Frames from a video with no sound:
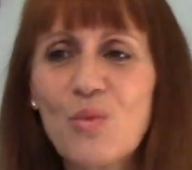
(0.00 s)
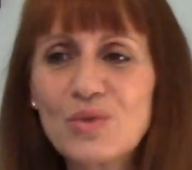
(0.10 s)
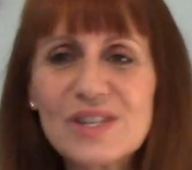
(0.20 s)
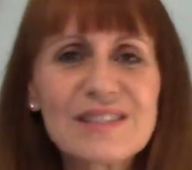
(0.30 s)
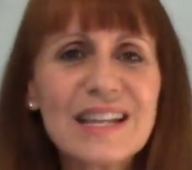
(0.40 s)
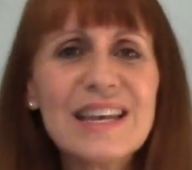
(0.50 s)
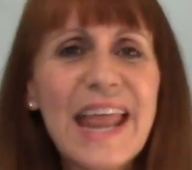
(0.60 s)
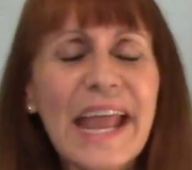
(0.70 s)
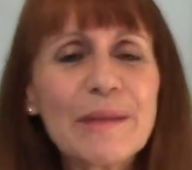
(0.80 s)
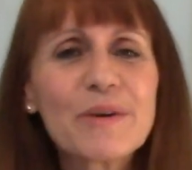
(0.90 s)
just the
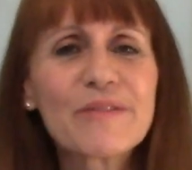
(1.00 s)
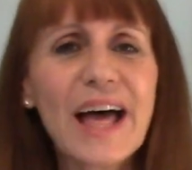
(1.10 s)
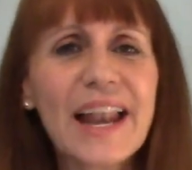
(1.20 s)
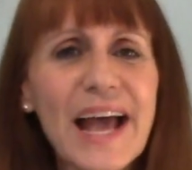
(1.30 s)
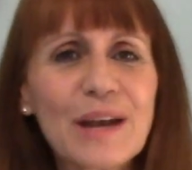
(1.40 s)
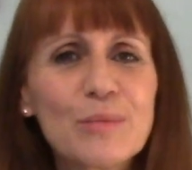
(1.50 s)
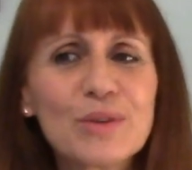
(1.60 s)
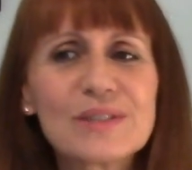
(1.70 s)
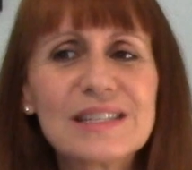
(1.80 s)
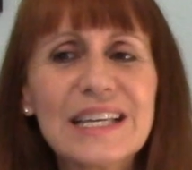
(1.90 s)
name of that
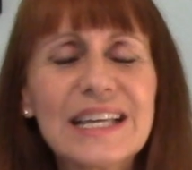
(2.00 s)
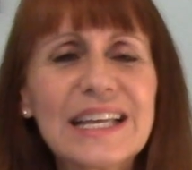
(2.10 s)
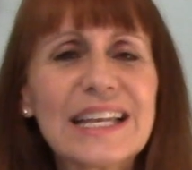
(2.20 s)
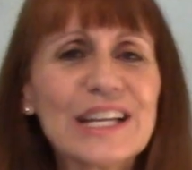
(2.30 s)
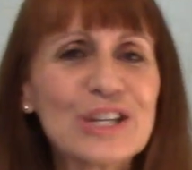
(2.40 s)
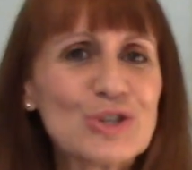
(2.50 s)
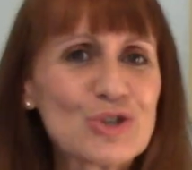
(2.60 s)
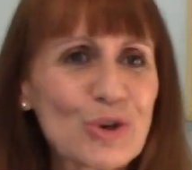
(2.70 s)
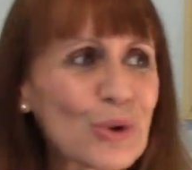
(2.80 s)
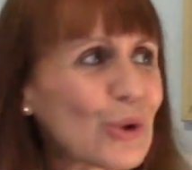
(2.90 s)
animal, seeing it in a
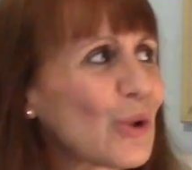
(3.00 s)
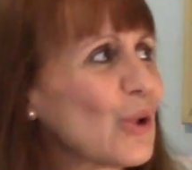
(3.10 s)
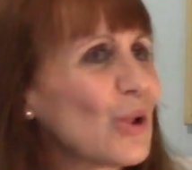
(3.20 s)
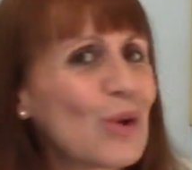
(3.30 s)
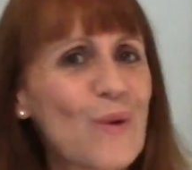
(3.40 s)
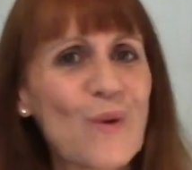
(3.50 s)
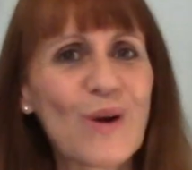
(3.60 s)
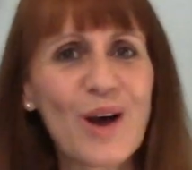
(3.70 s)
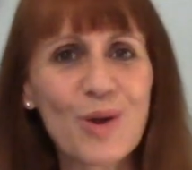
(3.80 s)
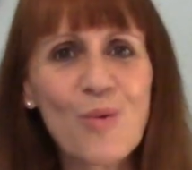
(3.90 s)
journal or
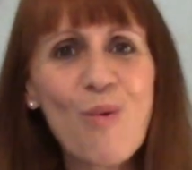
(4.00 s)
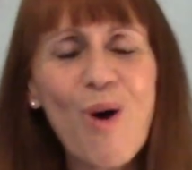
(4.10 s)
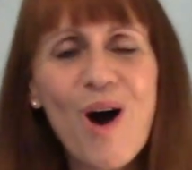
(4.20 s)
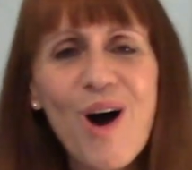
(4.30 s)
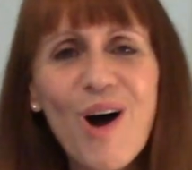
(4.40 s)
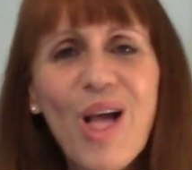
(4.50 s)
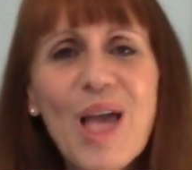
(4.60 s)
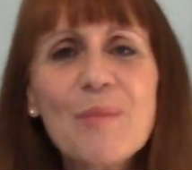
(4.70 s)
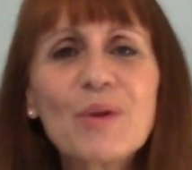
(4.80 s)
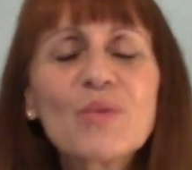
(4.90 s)
on a wall.
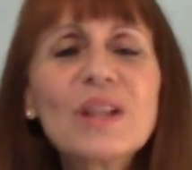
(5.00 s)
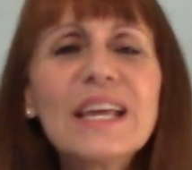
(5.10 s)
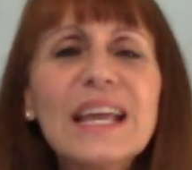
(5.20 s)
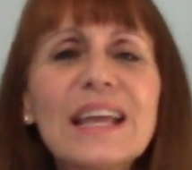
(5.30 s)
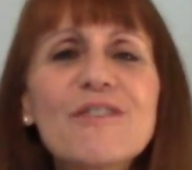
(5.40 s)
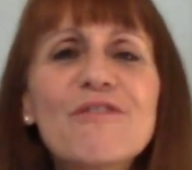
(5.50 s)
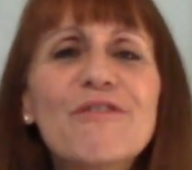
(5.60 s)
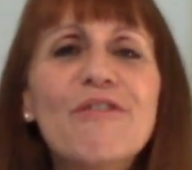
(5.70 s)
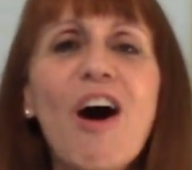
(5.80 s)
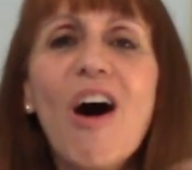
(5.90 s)
But really
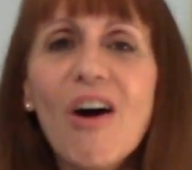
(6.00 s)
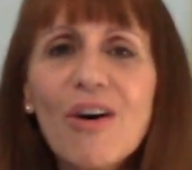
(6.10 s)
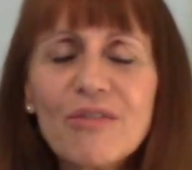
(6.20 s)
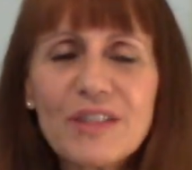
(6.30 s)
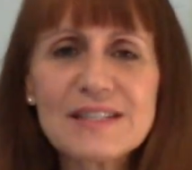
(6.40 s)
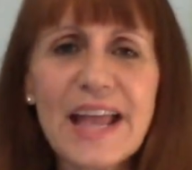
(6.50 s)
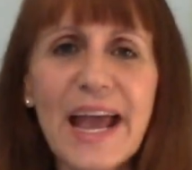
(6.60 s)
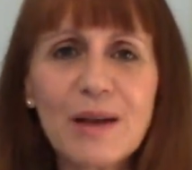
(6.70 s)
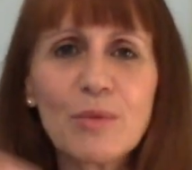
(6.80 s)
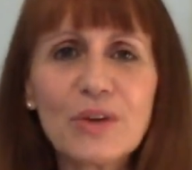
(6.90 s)
involve this
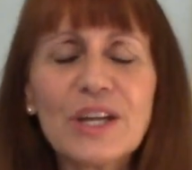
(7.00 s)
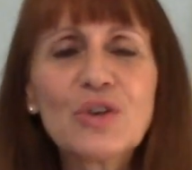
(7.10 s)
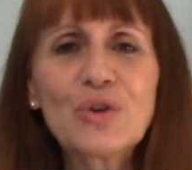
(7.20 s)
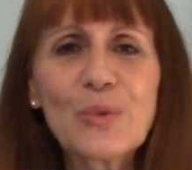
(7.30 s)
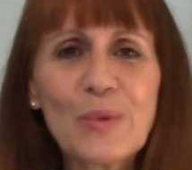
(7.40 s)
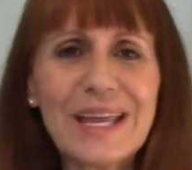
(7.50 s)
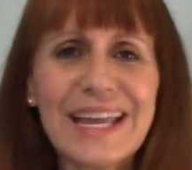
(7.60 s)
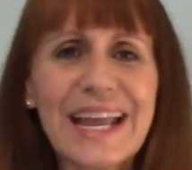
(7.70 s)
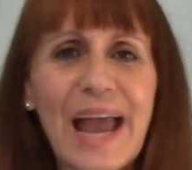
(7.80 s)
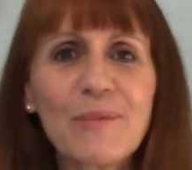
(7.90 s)
animal in your
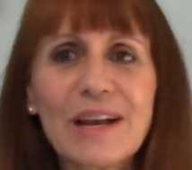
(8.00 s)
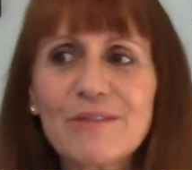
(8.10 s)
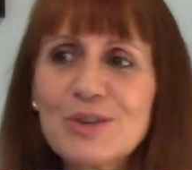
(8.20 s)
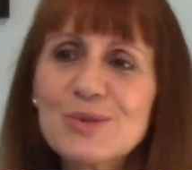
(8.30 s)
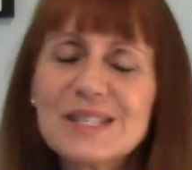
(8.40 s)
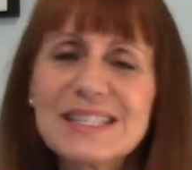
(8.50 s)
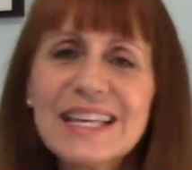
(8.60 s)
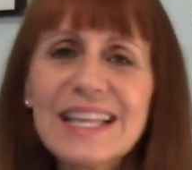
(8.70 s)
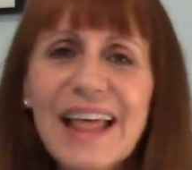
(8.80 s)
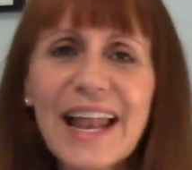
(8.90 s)
week, and whenever you
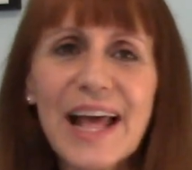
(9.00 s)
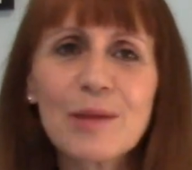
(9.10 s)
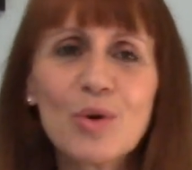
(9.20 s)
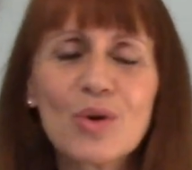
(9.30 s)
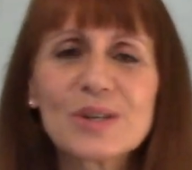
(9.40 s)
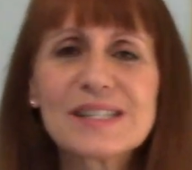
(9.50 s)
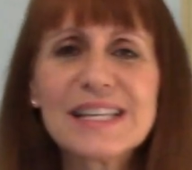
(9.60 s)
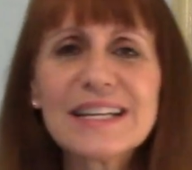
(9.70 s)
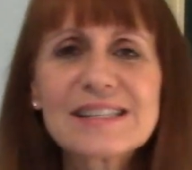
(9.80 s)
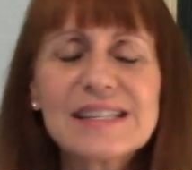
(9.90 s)
see that animal or
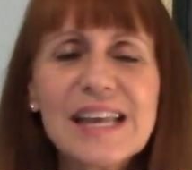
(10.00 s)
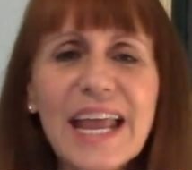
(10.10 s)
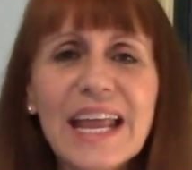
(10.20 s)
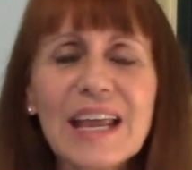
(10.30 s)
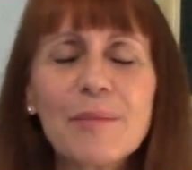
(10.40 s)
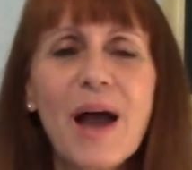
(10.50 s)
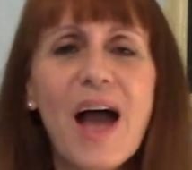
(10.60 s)
see its name,